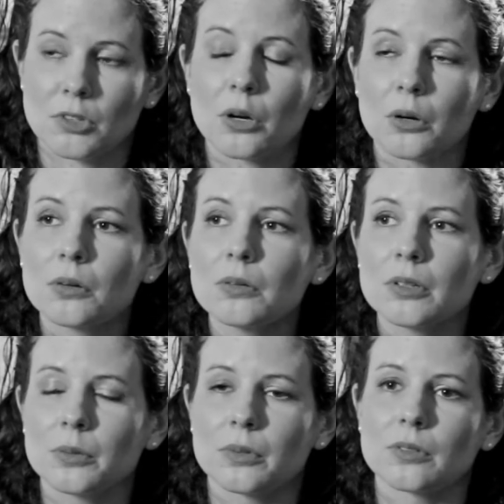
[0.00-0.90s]
No,
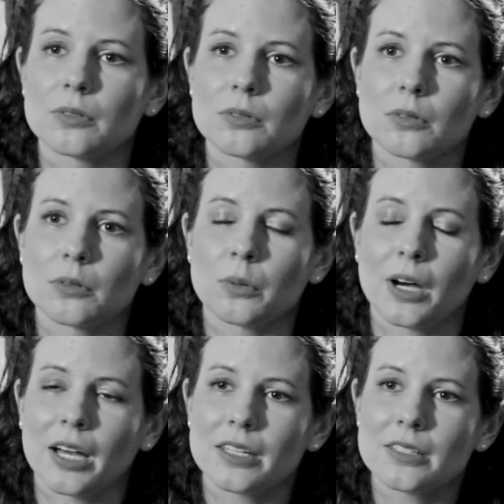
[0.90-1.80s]
he was
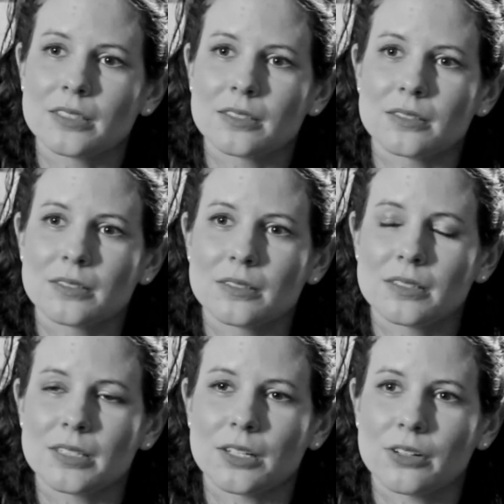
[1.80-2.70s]
quiet and
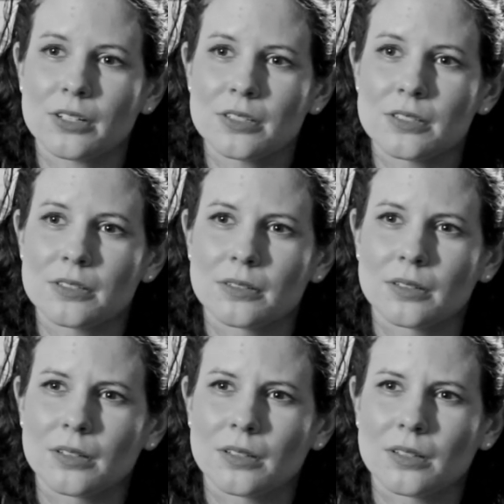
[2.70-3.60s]
serious.
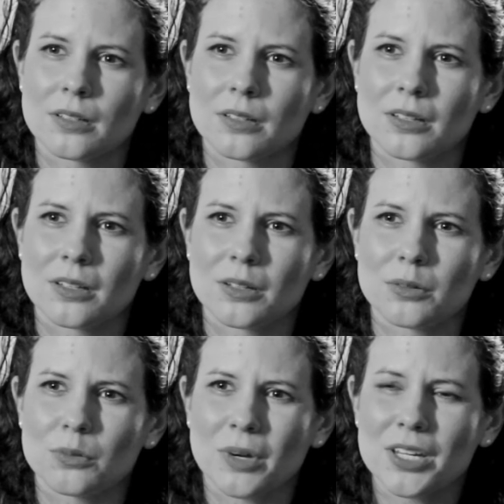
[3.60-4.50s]

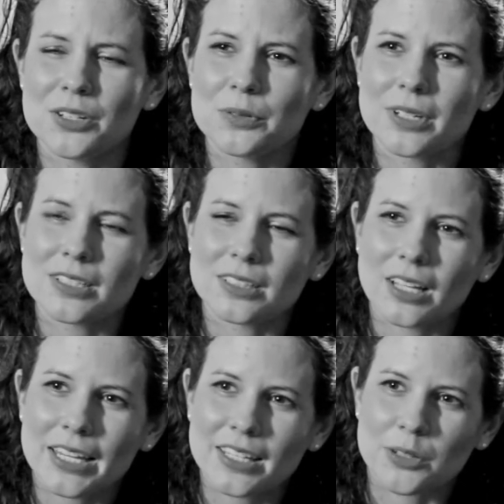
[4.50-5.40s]
Why do you not
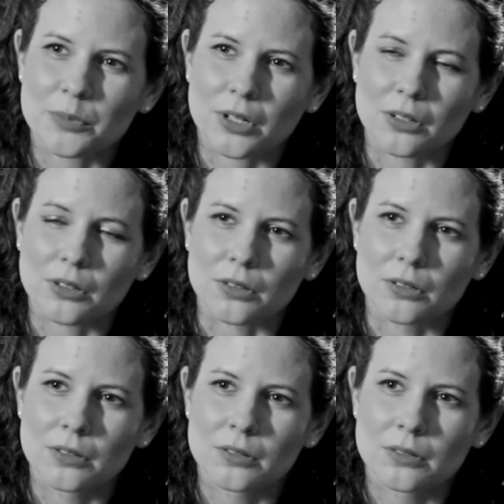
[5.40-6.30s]
like him, uncle?